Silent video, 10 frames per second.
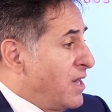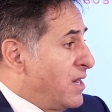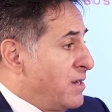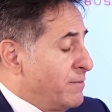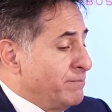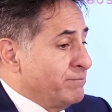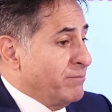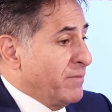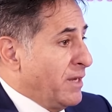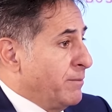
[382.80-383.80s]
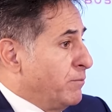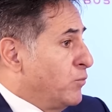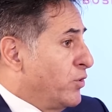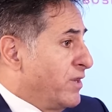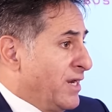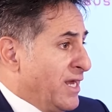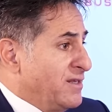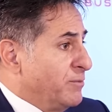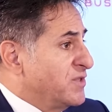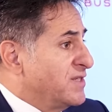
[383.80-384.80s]
More than
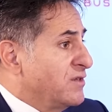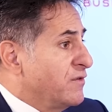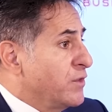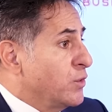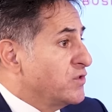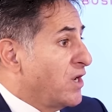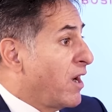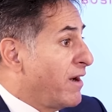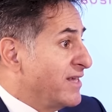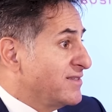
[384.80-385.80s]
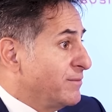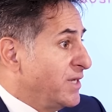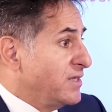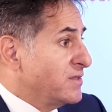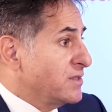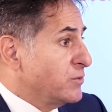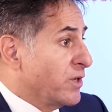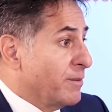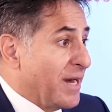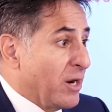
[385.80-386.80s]
80% of those are SMEs.
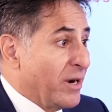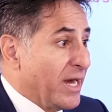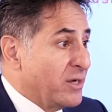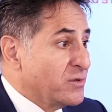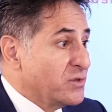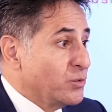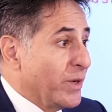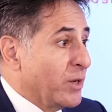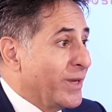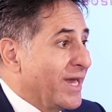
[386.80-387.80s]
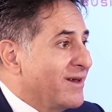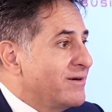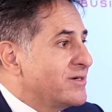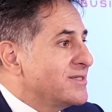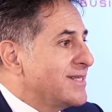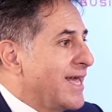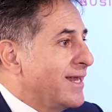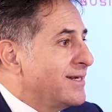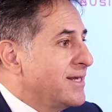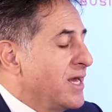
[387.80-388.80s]
We're a powerhouse where we
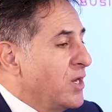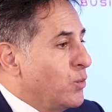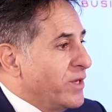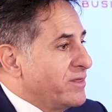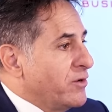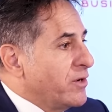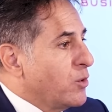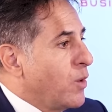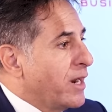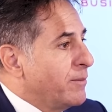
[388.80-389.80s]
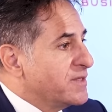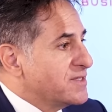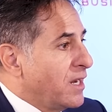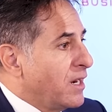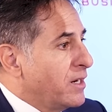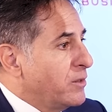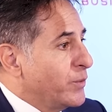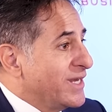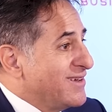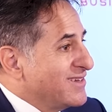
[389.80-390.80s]
understand what their requirements are.
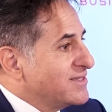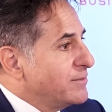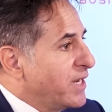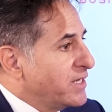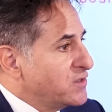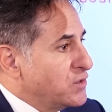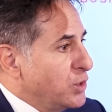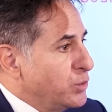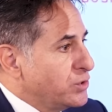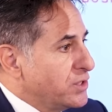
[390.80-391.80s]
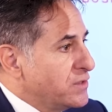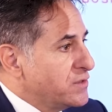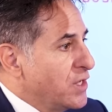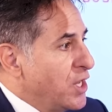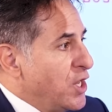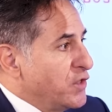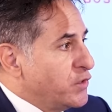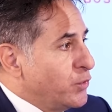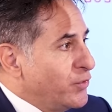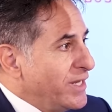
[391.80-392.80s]
We customize solutions.
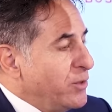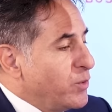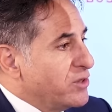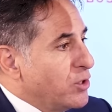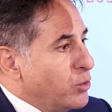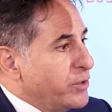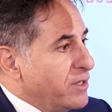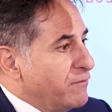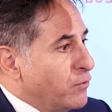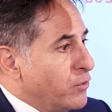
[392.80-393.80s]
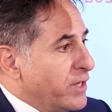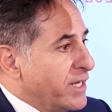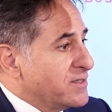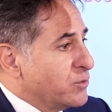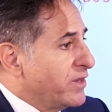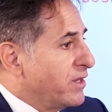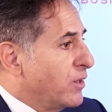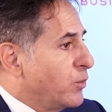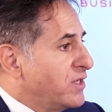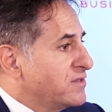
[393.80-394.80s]
So really what they're looking for is whether they want